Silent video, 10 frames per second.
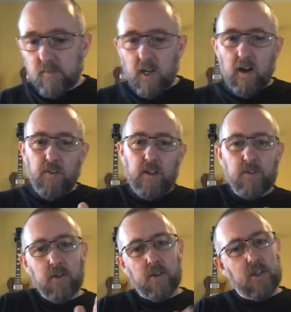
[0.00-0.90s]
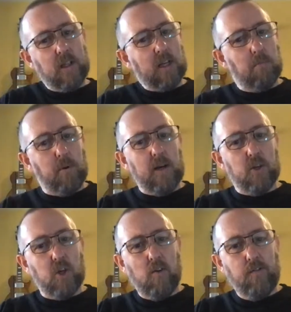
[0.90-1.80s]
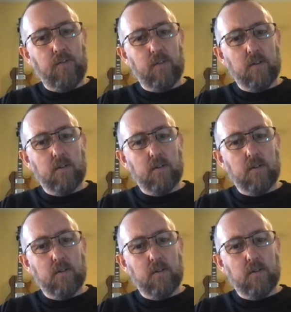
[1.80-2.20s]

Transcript: think that's going to see like a branch off.